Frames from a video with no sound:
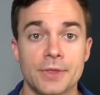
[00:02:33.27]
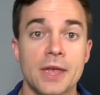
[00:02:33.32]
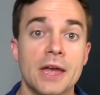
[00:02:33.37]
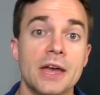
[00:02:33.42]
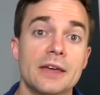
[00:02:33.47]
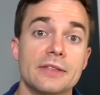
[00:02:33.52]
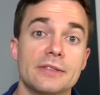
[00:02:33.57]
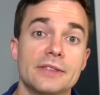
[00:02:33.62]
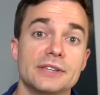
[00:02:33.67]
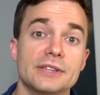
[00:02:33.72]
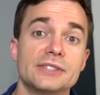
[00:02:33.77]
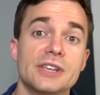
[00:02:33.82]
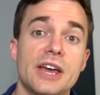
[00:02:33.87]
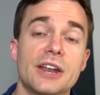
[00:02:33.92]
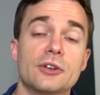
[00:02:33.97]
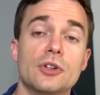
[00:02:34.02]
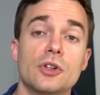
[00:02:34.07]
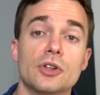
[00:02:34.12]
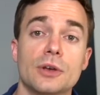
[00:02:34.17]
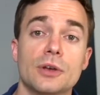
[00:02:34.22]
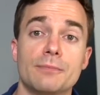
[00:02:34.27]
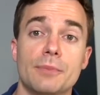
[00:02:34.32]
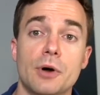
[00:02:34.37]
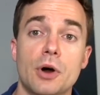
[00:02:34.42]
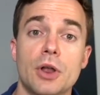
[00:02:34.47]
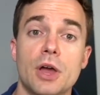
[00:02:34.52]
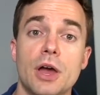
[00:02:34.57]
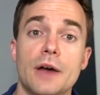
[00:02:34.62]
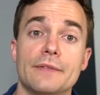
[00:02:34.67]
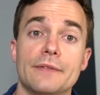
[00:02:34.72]
This technical
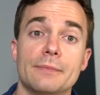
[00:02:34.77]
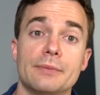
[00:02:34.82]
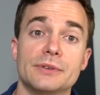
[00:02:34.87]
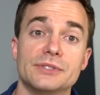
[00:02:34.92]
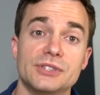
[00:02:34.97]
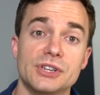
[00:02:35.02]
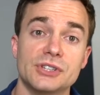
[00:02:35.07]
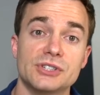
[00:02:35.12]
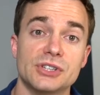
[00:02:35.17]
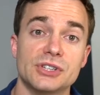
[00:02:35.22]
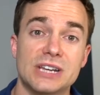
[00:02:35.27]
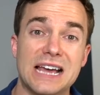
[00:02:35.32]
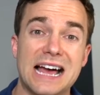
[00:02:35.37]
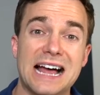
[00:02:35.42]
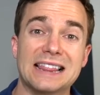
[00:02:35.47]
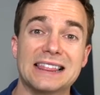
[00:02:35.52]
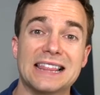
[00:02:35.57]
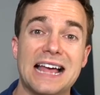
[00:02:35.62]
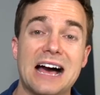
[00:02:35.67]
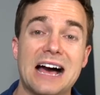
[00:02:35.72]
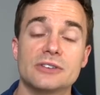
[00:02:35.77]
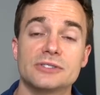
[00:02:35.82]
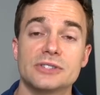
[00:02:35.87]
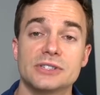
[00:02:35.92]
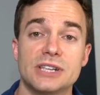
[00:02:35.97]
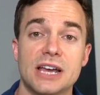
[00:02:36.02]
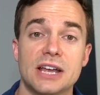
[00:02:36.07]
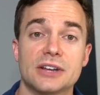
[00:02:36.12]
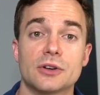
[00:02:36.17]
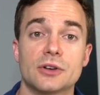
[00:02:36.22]
component of the position allows the
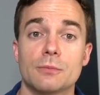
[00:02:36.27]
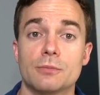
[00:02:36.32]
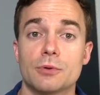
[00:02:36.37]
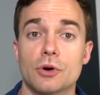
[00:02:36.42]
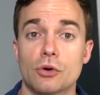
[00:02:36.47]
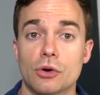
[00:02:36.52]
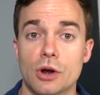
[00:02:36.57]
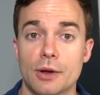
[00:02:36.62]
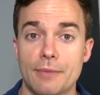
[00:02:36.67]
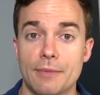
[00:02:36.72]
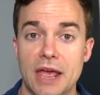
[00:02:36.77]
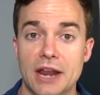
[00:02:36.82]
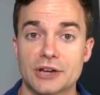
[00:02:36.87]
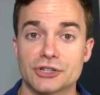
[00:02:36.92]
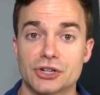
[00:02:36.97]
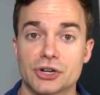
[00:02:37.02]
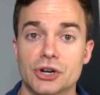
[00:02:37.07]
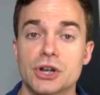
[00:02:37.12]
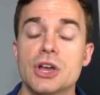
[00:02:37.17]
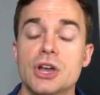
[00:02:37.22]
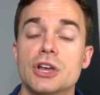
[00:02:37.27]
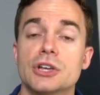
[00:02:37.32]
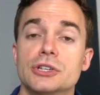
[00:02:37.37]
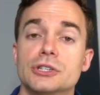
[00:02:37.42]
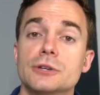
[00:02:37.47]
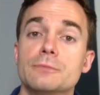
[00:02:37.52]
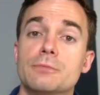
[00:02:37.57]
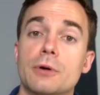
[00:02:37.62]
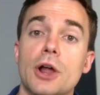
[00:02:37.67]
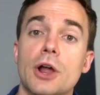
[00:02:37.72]
technical program manager
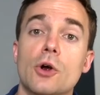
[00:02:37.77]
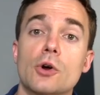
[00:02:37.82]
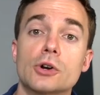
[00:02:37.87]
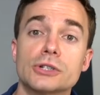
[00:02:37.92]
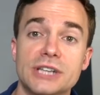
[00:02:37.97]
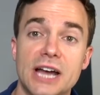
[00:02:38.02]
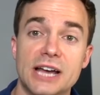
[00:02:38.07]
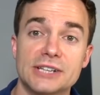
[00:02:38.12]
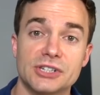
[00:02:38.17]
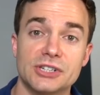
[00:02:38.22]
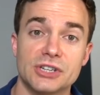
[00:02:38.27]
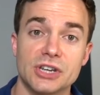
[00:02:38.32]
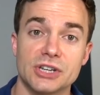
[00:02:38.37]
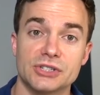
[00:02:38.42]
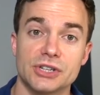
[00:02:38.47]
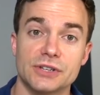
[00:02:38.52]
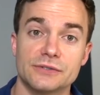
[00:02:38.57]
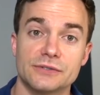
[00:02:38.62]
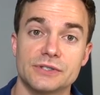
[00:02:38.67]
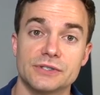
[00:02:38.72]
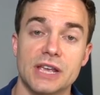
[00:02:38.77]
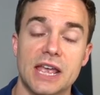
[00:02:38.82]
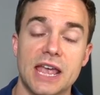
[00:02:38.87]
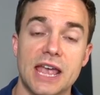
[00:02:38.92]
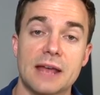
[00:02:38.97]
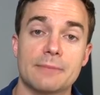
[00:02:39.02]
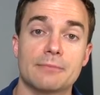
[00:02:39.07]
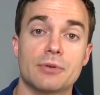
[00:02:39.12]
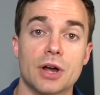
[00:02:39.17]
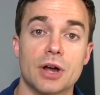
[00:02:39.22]
to prioritize initiatives
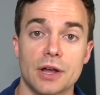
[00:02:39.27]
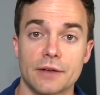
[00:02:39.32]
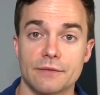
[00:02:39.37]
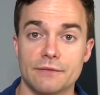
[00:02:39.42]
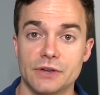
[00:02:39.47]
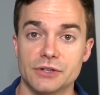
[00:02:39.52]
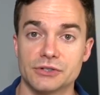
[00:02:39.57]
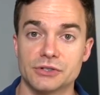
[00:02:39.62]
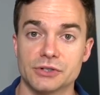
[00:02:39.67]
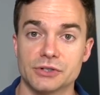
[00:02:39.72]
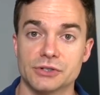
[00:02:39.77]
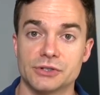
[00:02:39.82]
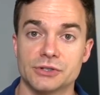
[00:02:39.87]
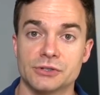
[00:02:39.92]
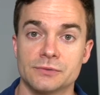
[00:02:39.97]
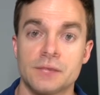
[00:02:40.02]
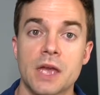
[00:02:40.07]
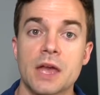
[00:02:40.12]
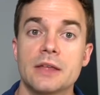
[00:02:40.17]
and product features.